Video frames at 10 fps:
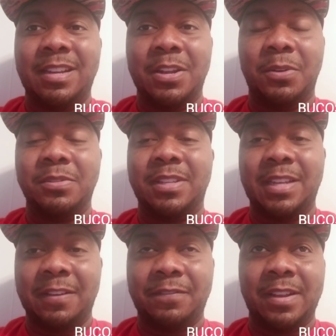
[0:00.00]
He knows the
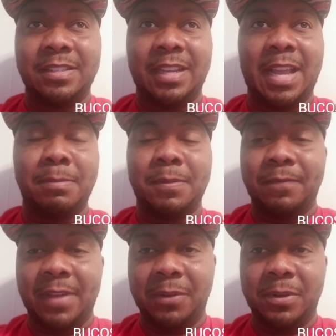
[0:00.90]
defense. They kept some
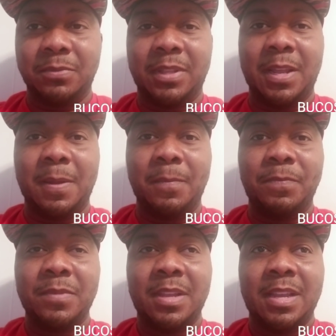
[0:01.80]
veterans with him,